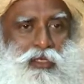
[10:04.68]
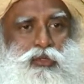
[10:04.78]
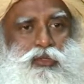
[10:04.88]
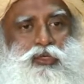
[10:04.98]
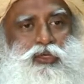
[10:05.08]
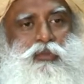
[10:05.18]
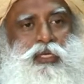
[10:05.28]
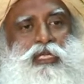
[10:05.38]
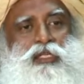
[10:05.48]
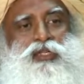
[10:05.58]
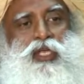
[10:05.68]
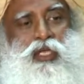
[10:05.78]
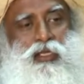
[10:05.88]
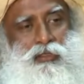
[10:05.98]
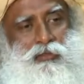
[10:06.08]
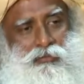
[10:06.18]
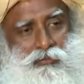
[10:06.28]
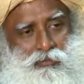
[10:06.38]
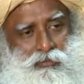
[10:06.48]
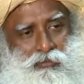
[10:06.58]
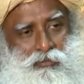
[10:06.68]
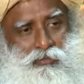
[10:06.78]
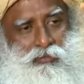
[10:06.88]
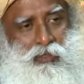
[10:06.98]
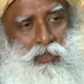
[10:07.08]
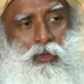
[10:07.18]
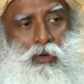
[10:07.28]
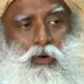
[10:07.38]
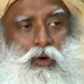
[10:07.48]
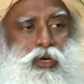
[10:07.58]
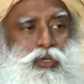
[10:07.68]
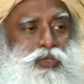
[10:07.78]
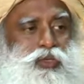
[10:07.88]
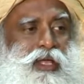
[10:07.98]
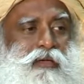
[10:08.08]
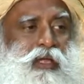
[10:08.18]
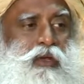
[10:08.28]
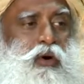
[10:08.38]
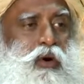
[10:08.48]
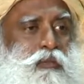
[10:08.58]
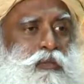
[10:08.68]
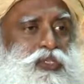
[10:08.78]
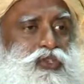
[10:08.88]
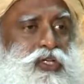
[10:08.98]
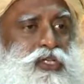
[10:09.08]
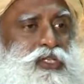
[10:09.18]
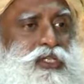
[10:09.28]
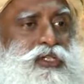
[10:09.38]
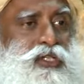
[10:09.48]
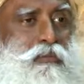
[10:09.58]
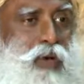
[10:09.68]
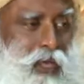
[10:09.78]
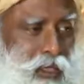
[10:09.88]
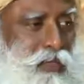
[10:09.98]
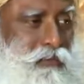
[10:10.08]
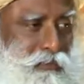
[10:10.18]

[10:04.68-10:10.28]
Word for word: you should be insane or you should have enormous trust in somebody.